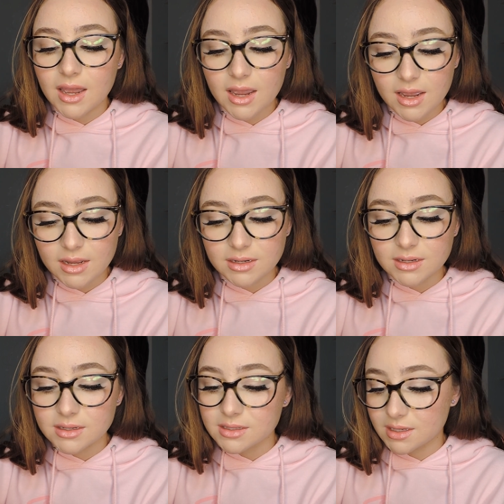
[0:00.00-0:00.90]

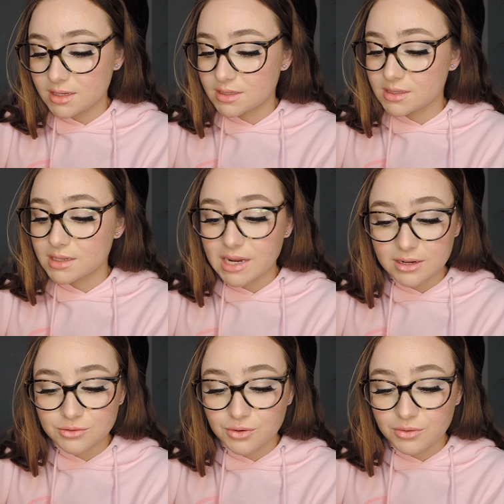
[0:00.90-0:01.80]
and skin's
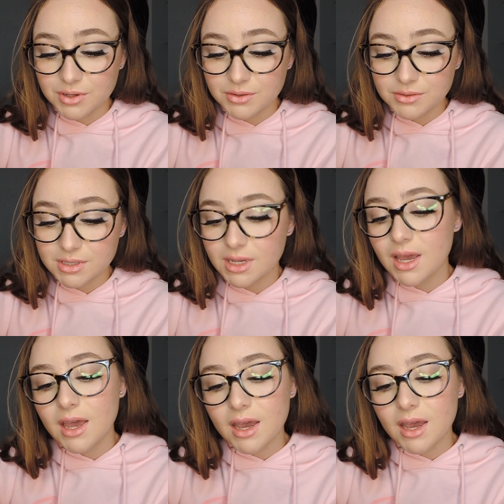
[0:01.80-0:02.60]
natural oils,